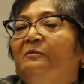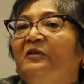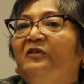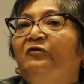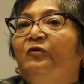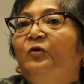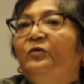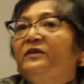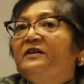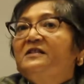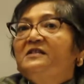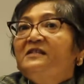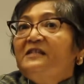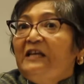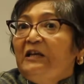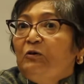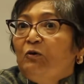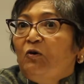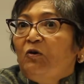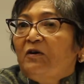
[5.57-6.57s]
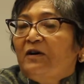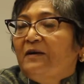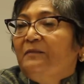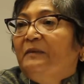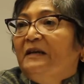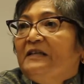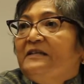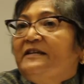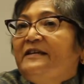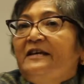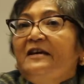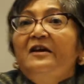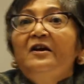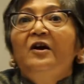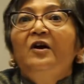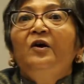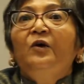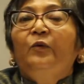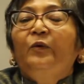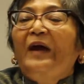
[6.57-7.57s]
before the CEDAW committee,
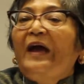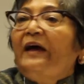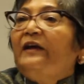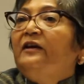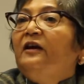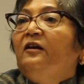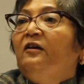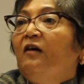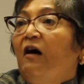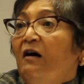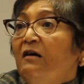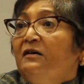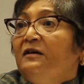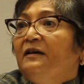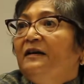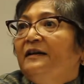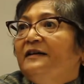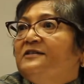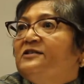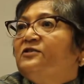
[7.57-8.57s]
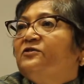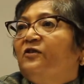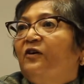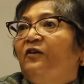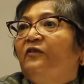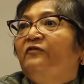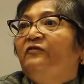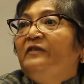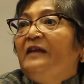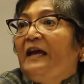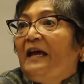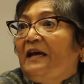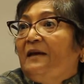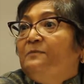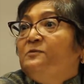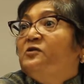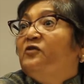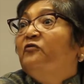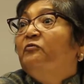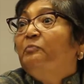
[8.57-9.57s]
we had a long list of
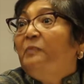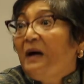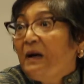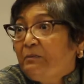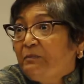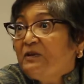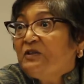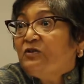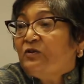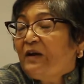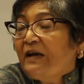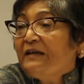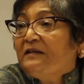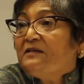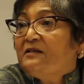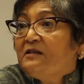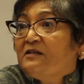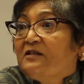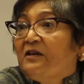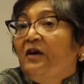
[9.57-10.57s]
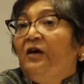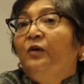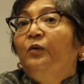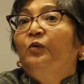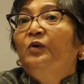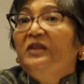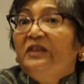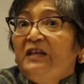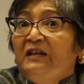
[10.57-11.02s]
names of perpetrators with